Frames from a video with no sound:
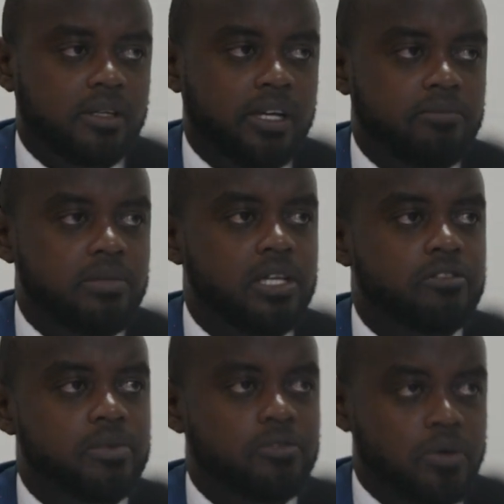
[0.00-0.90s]
I
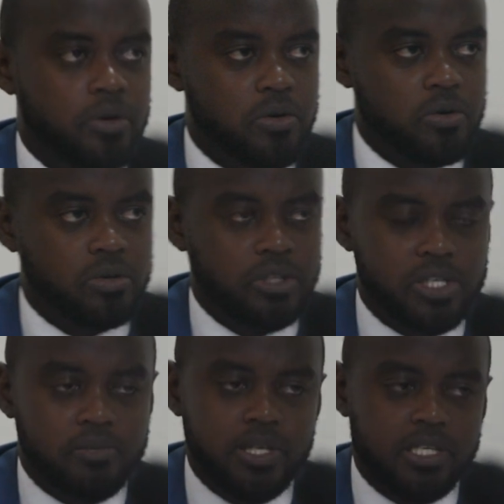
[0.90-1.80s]
believe before we conclude
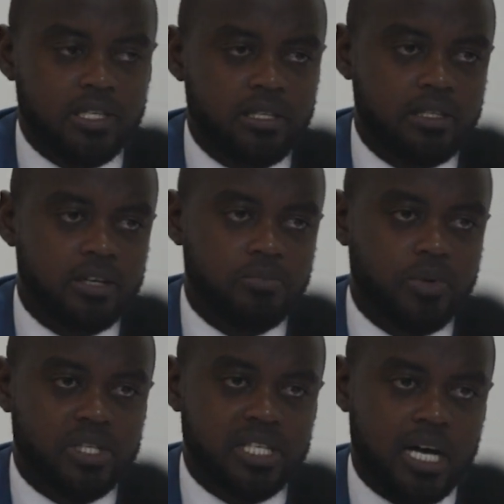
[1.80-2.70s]
this meeting, the
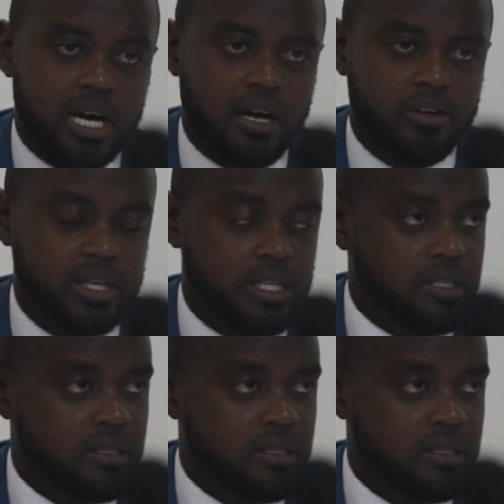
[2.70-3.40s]
reports are ready.